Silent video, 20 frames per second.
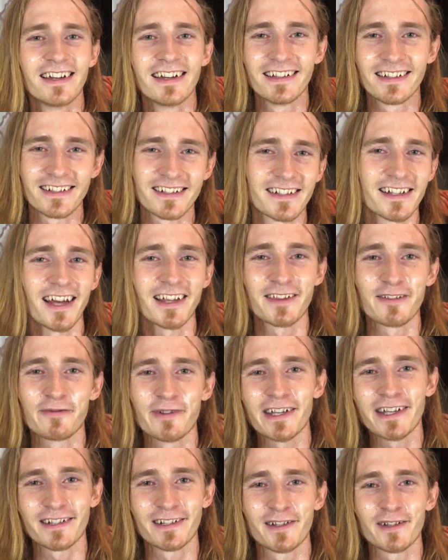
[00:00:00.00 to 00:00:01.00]
There's nothing
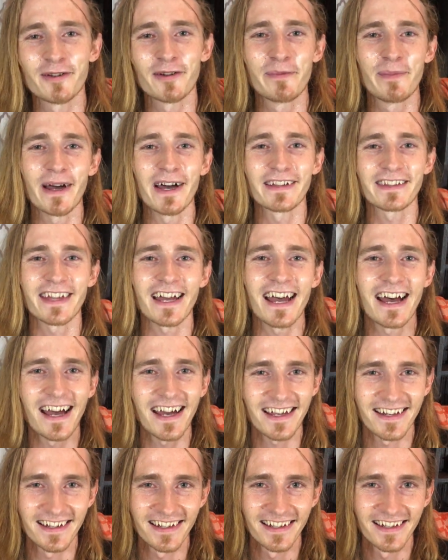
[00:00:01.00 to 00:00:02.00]
we can do about
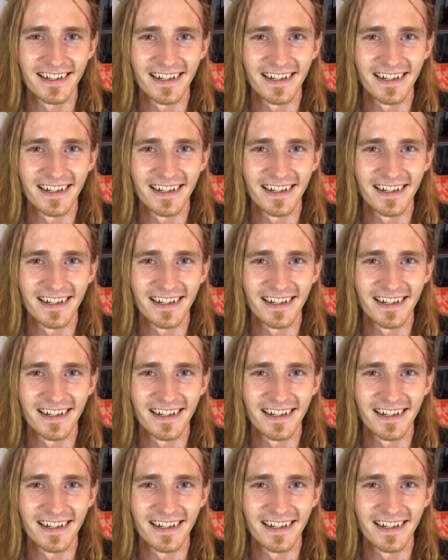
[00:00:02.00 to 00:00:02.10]
that,